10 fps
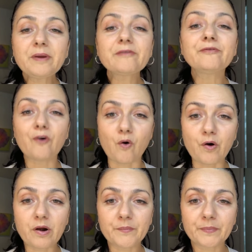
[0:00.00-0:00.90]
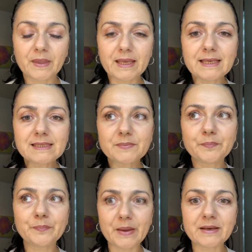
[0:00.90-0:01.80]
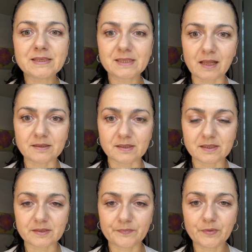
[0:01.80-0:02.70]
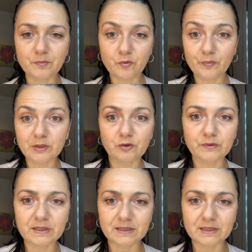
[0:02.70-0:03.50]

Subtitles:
Okay, so number 4 is peristalsis,